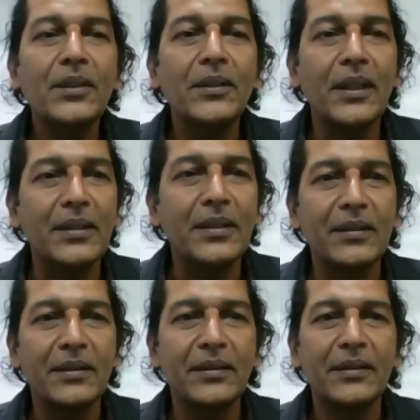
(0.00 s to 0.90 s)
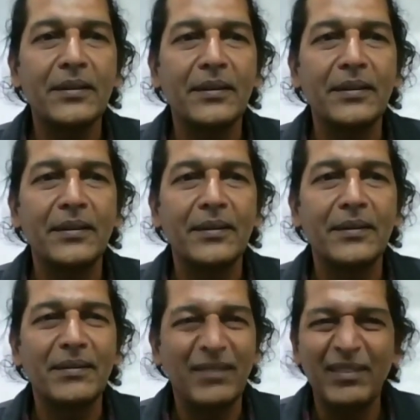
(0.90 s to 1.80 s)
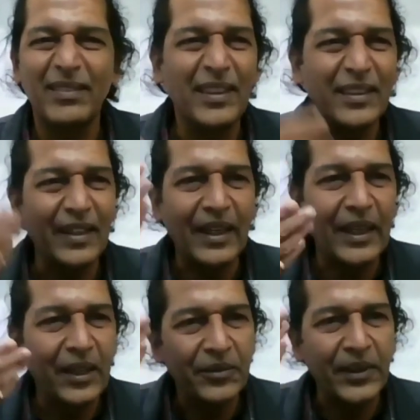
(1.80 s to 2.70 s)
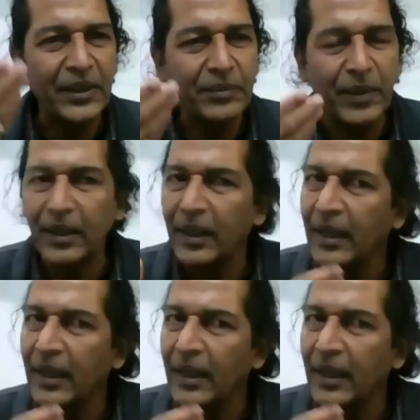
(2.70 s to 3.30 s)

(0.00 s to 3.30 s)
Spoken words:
These are the kind of things, but